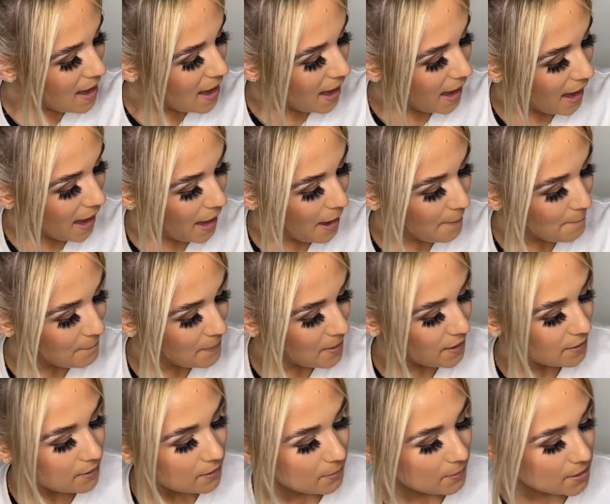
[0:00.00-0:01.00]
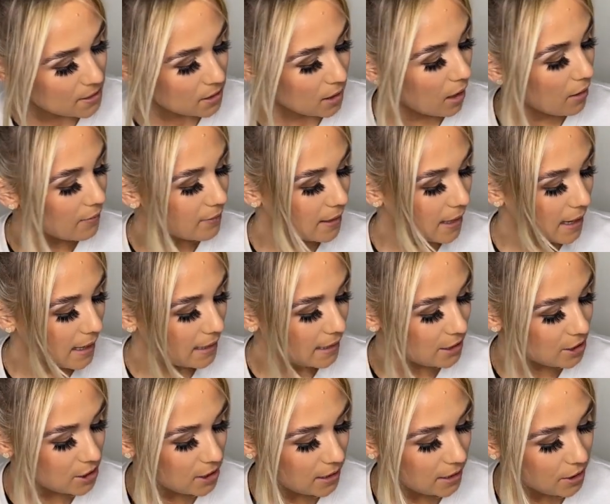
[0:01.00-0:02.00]
the mascara that I
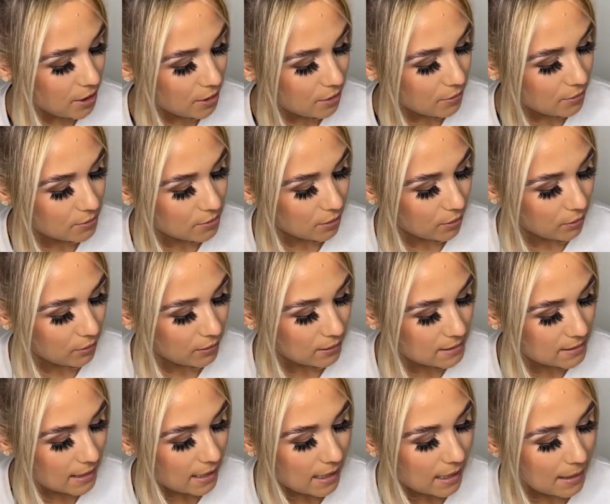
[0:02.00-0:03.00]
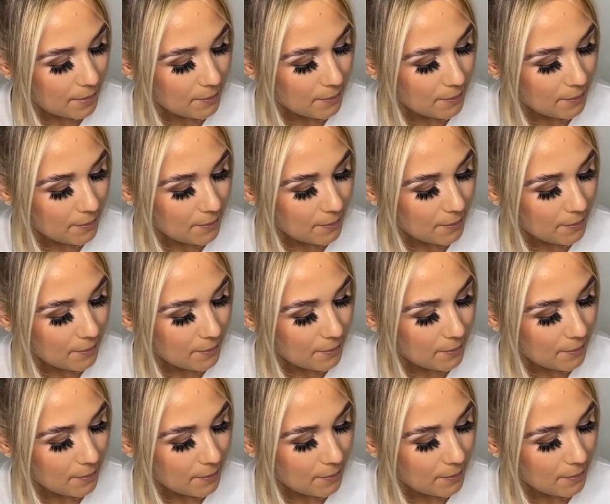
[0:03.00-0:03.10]
literally use all the time